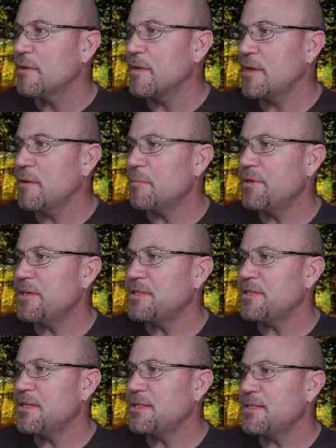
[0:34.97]
the M P
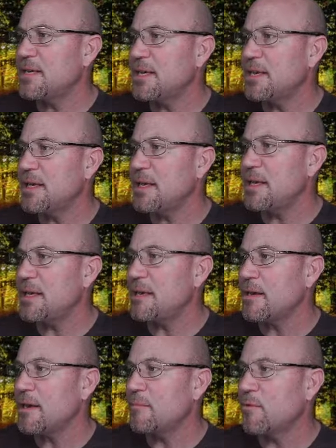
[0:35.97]
C ten
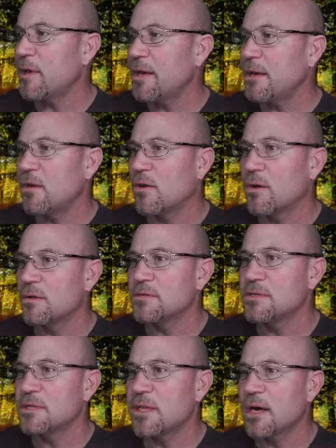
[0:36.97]
E M rate card
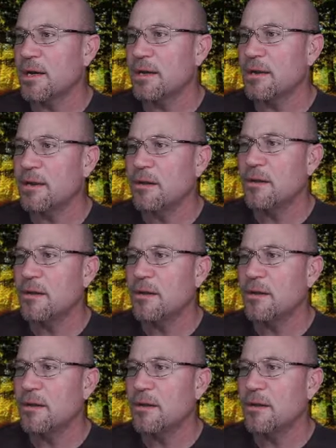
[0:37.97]
slotted